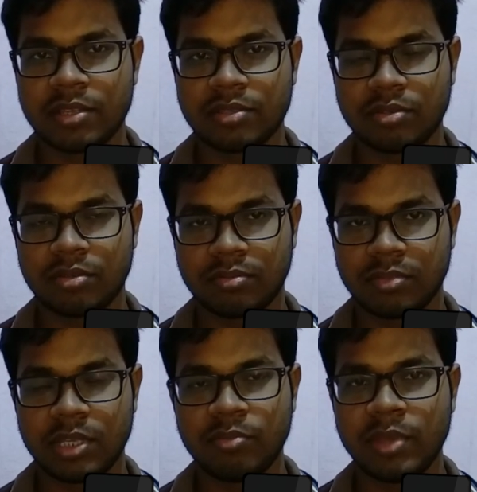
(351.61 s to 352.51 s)
so
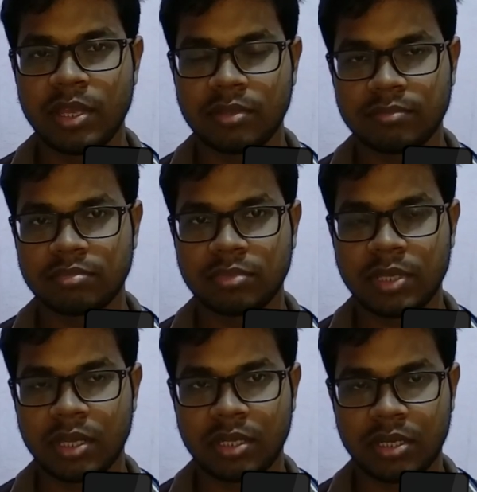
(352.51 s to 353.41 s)
you may
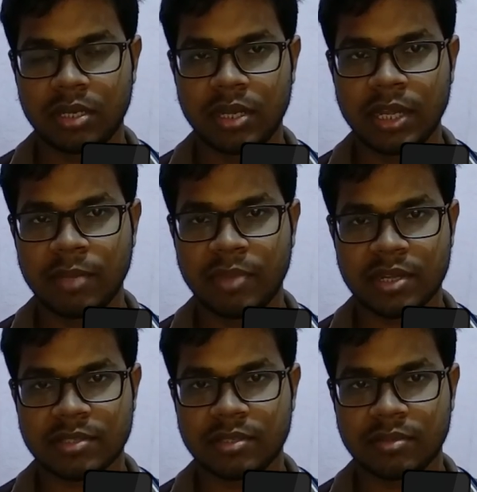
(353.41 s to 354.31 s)
get negative
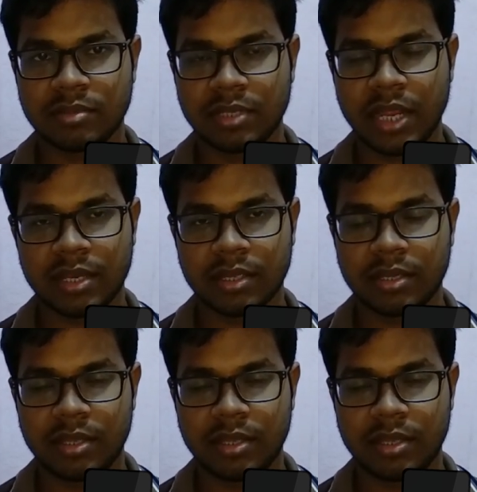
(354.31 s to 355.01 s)
marks, right?